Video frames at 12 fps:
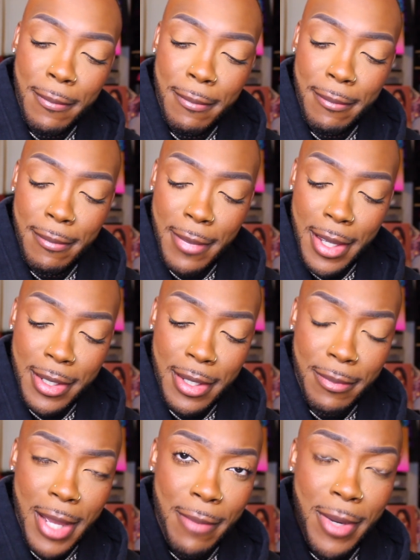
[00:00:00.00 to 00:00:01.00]

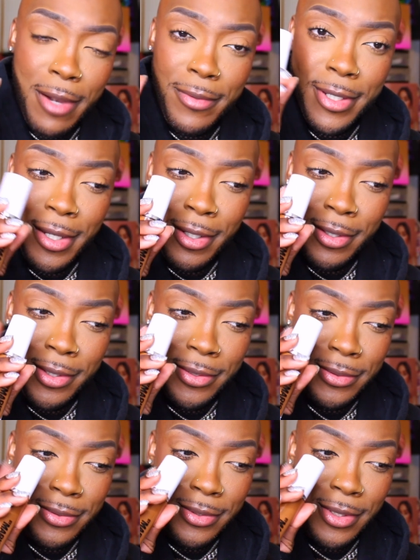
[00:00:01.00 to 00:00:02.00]
Makeup by
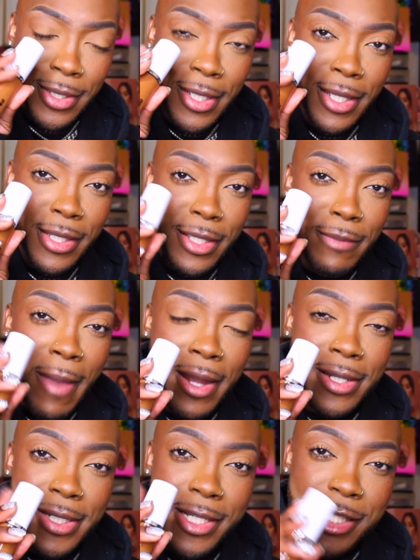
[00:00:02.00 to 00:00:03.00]
Mario. You might
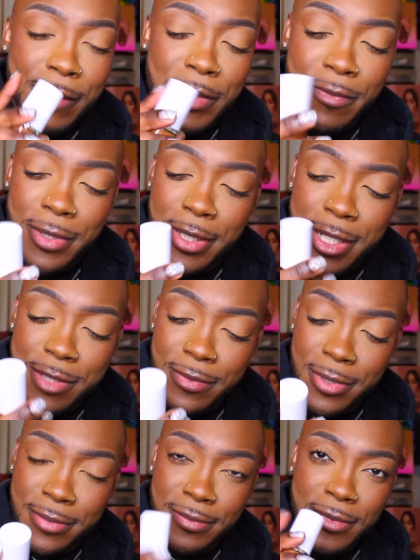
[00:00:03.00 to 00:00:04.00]
have did something with this
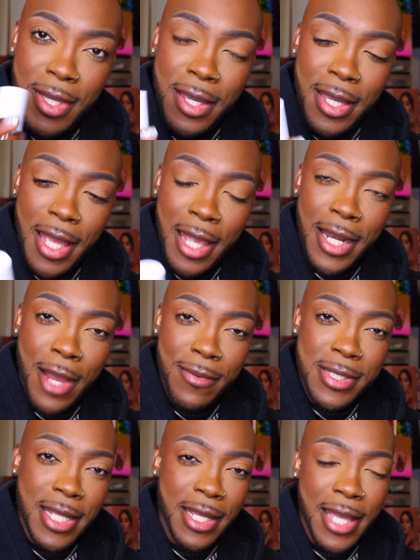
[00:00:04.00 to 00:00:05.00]
one. And I
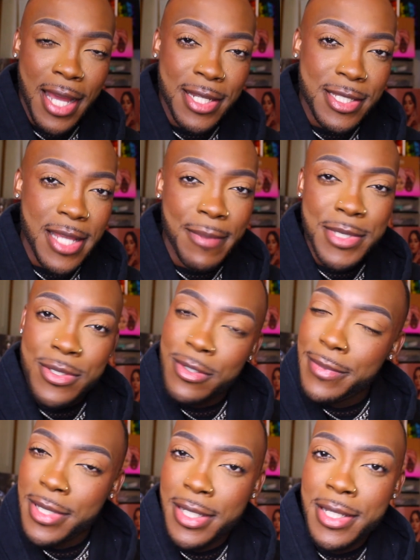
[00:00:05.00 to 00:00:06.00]
was like kind of skeptical
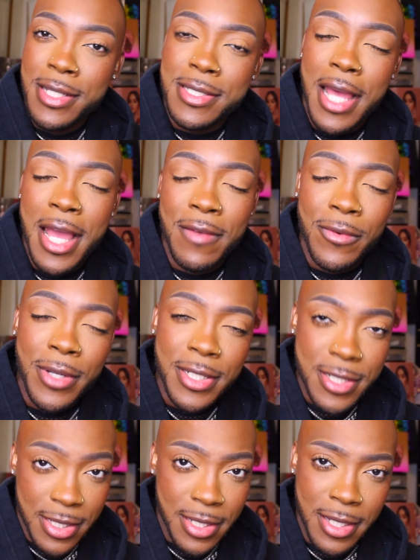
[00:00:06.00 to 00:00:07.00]
because I have
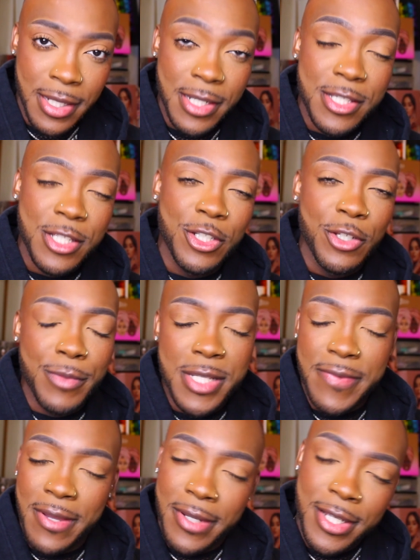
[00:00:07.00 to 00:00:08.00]
oily skin. It's a Luminous
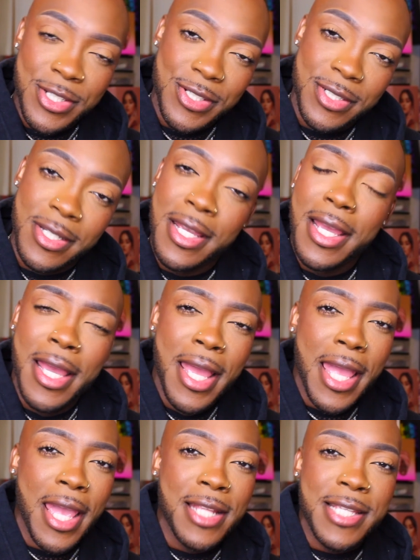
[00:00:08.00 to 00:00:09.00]
foundation.
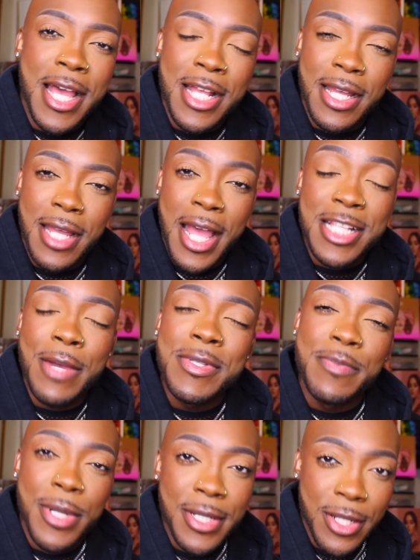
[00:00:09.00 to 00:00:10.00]
And so as I was
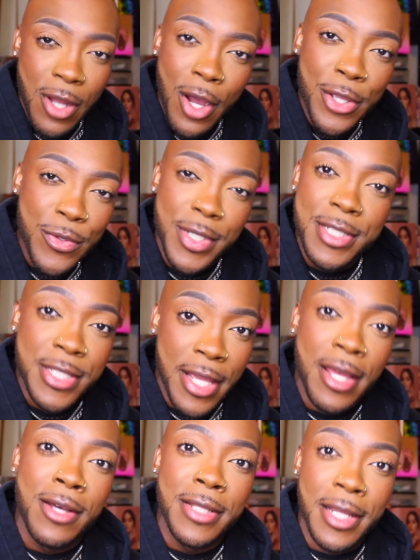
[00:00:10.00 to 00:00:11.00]
putting it on, you can
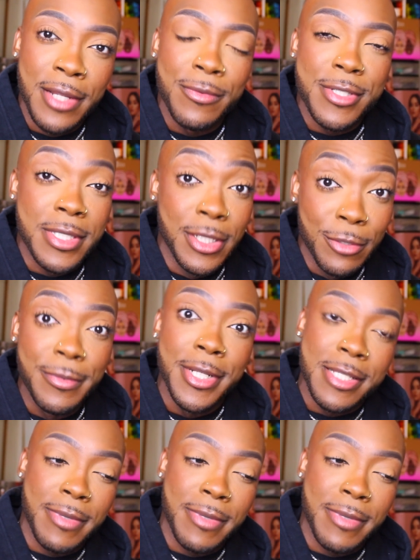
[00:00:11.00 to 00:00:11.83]
tell that it was Luminous.